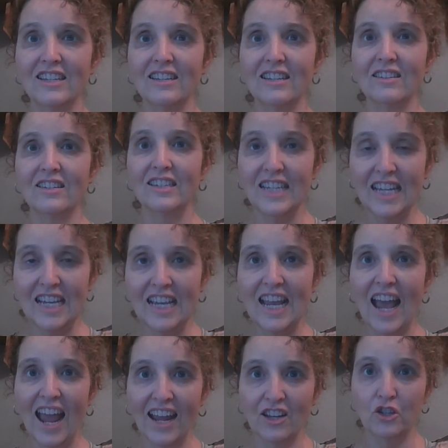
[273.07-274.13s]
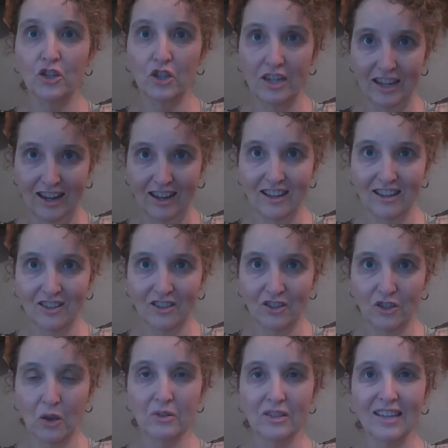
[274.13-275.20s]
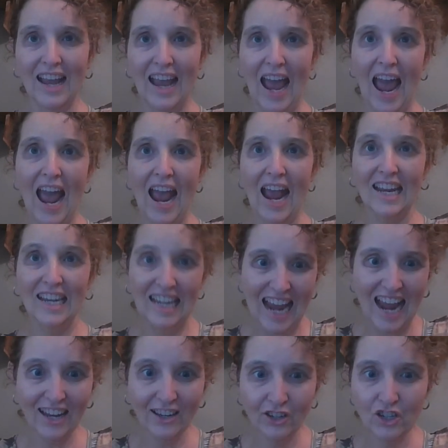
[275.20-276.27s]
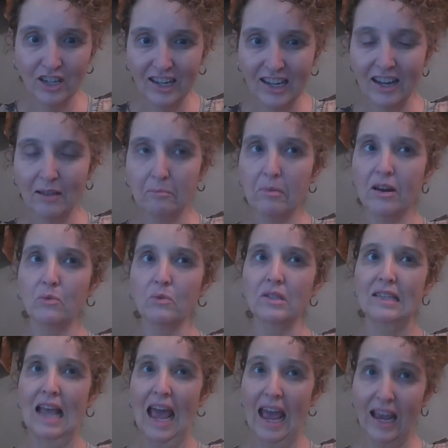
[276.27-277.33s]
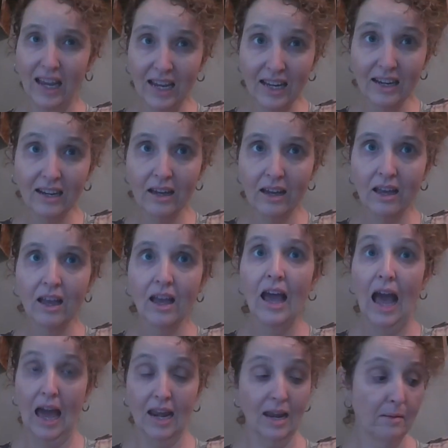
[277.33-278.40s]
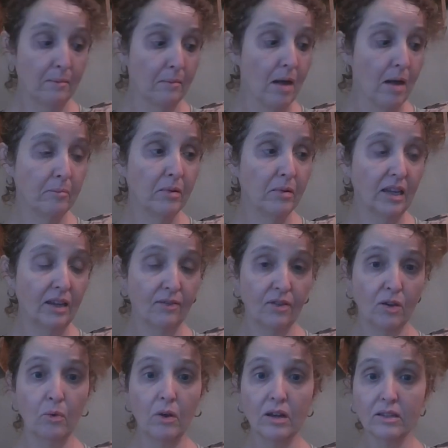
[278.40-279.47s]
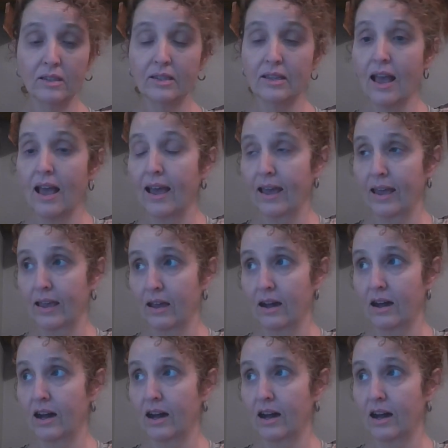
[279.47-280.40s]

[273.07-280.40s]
DHD. So it was like ADHD, but it was AID, and I believe it was a